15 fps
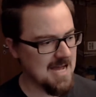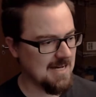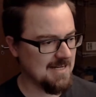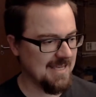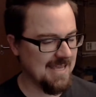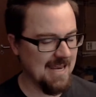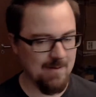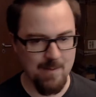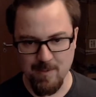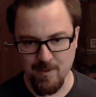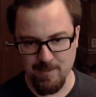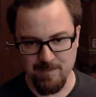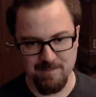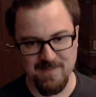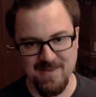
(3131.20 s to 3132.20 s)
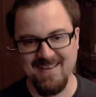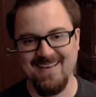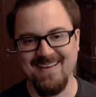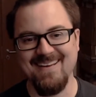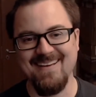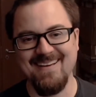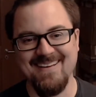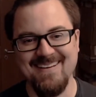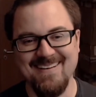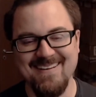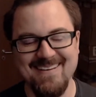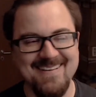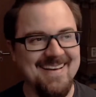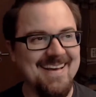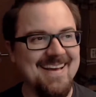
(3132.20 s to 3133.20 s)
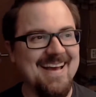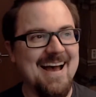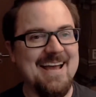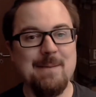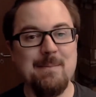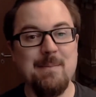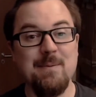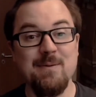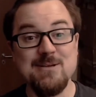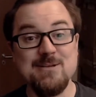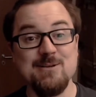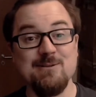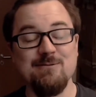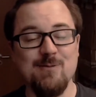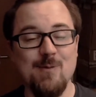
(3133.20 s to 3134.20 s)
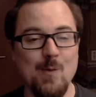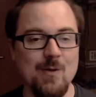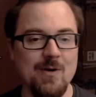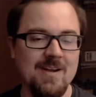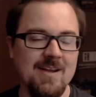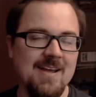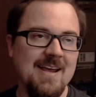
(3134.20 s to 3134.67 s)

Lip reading: can't remember. I can't remember the original 4.